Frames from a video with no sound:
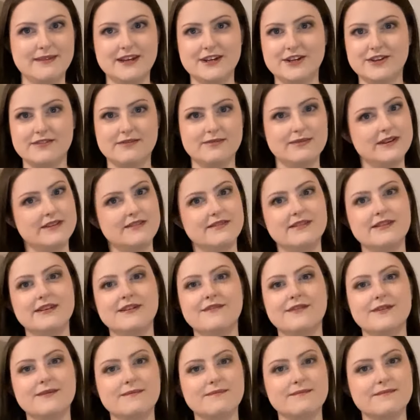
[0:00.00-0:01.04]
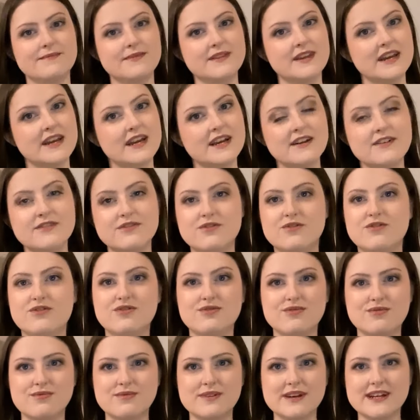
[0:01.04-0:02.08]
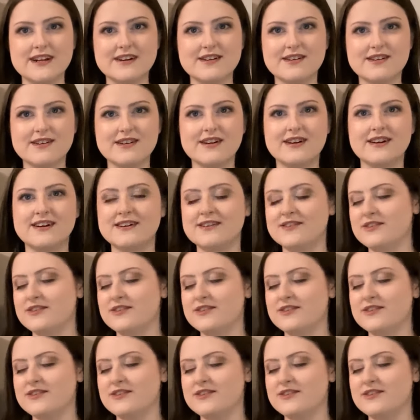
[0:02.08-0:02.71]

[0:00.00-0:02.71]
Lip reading: That just makes it even sweeter,